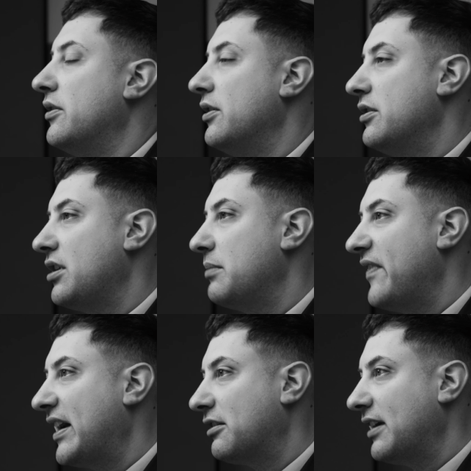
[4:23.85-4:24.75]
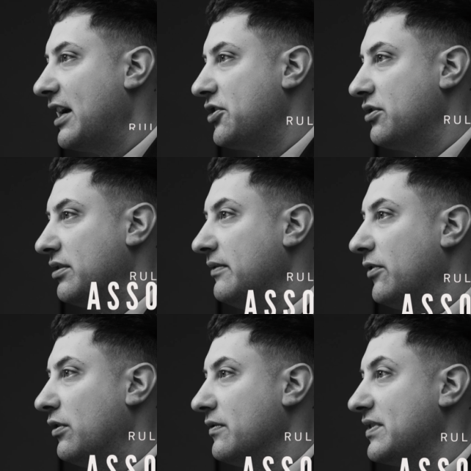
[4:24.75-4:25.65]
The third type of aggregation
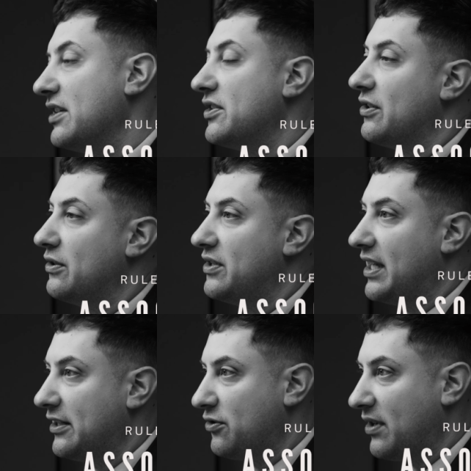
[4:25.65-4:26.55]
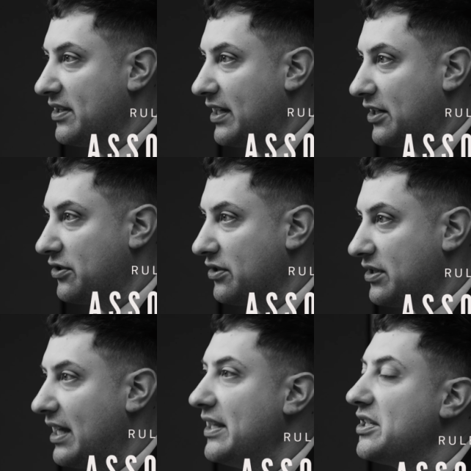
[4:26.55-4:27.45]
involves associated transactions,
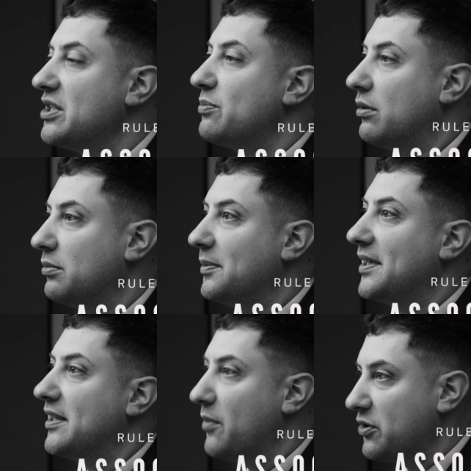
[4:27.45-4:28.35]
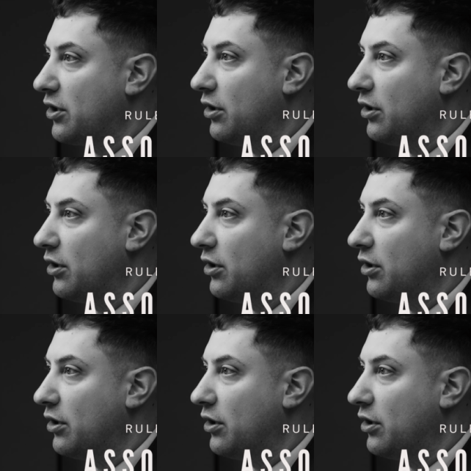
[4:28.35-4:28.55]
and this is probably the most